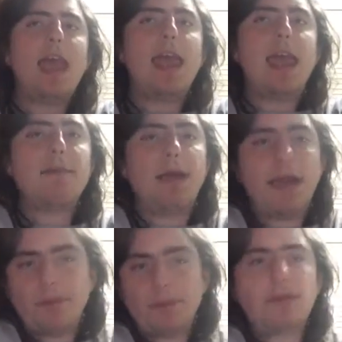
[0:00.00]
And in my
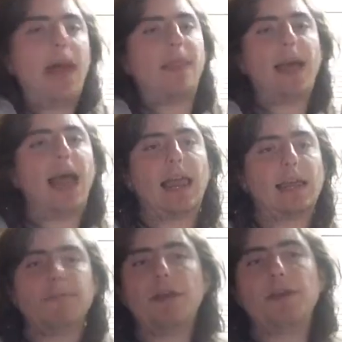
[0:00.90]
opinion, I
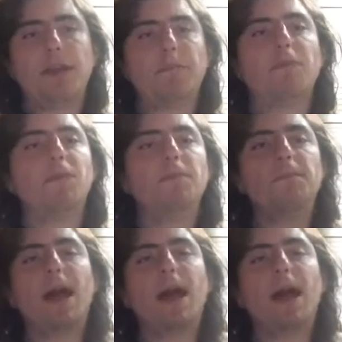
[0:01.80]
like it better than Deadpool.